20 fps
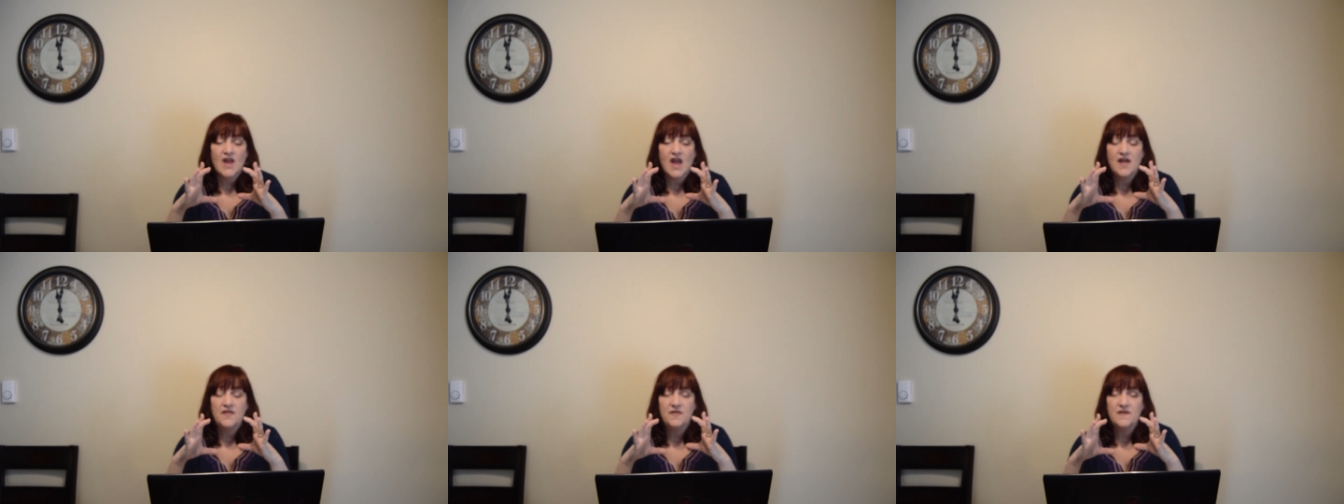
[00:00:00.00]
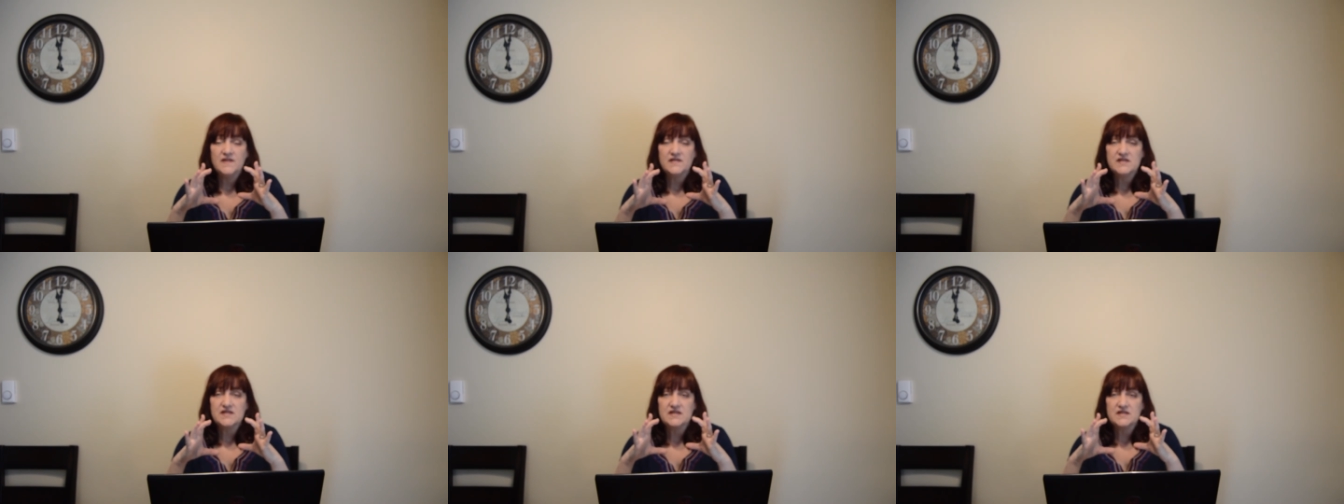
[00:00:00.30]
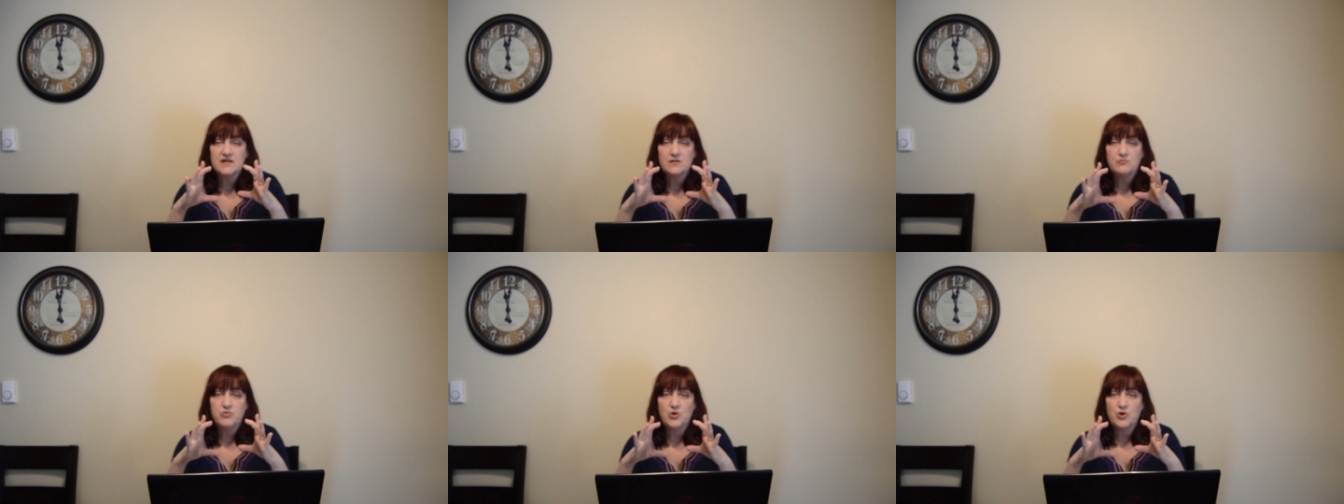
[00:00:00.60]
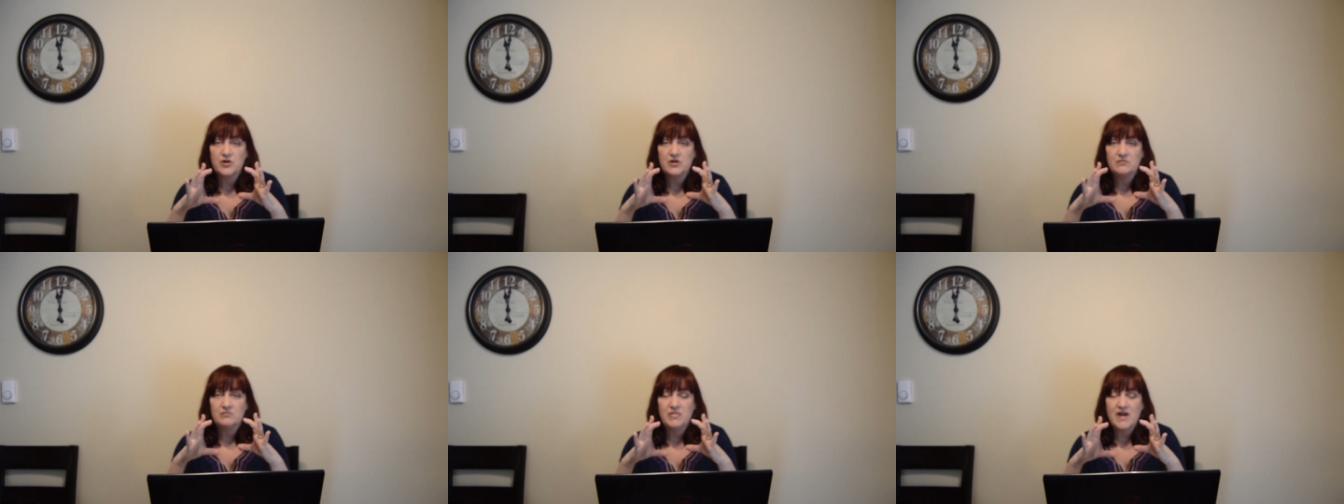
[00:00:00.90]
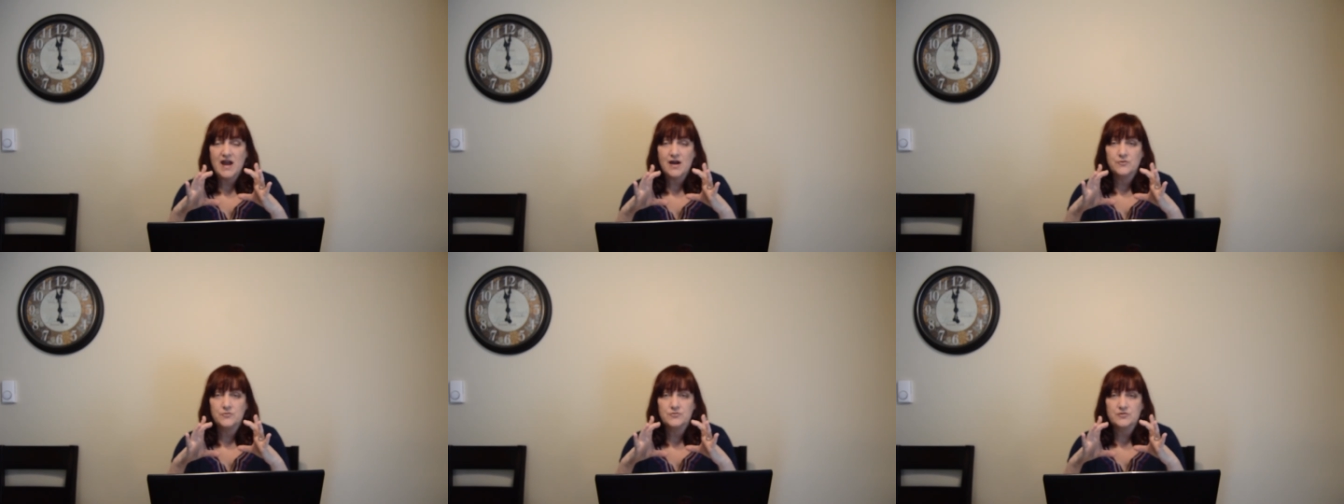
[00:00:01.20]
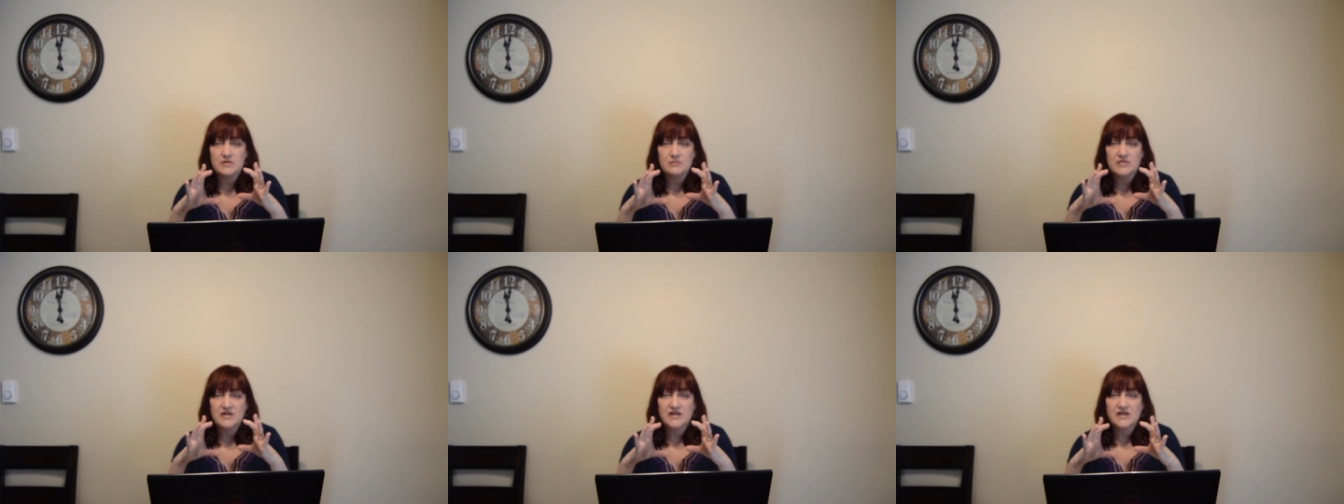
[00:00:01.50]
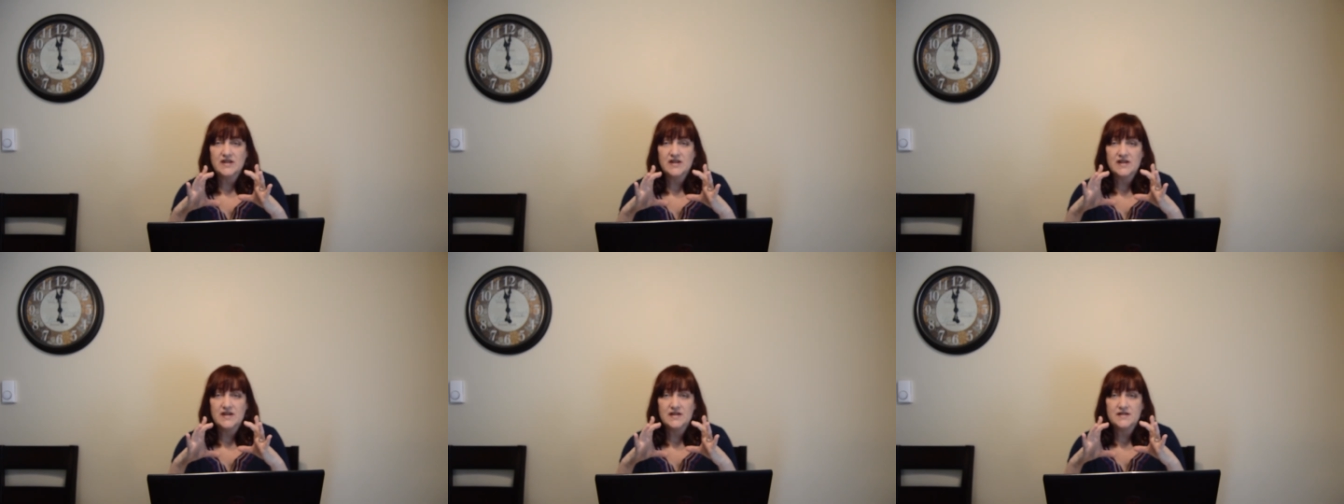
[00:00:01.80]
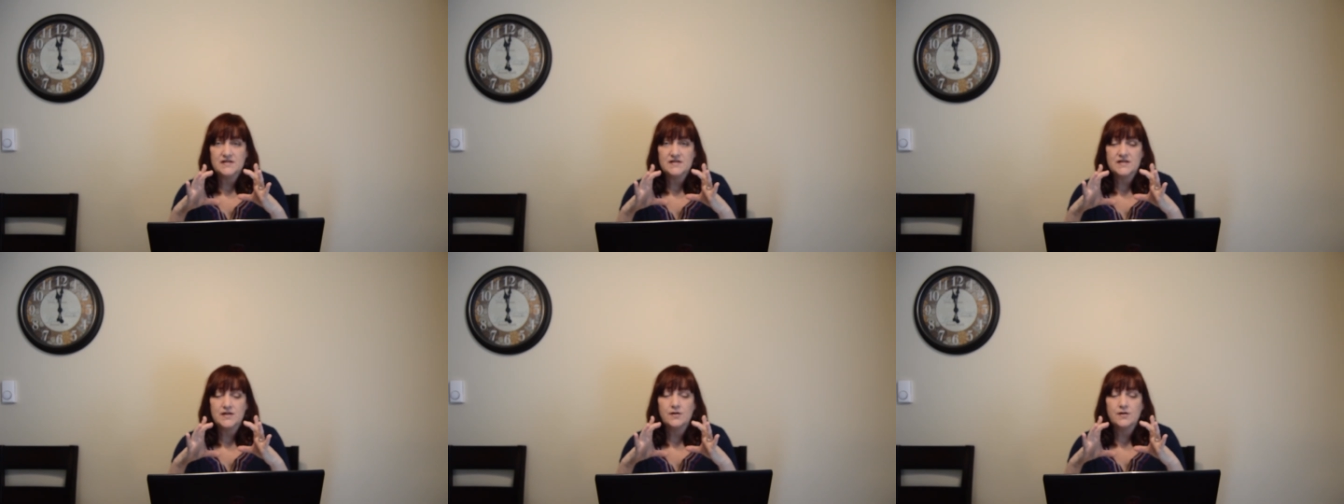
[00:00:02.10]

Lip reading: And this is an important boundary because